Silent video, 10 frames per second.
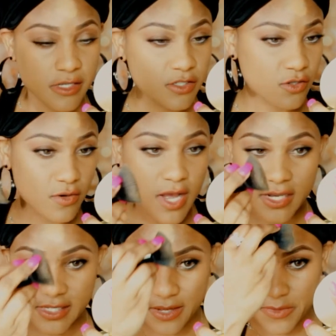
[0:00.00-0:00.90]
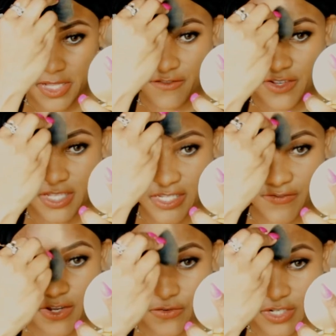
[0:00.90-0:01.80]
So guys, I'm loving this
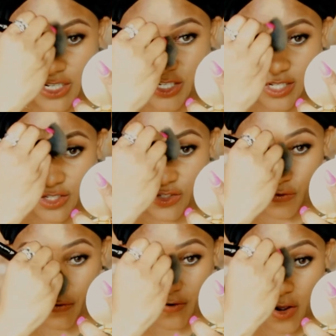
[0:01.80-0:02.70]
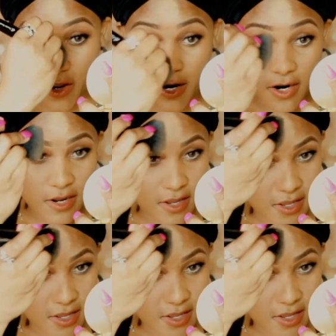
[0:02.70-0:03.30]
foundation so far.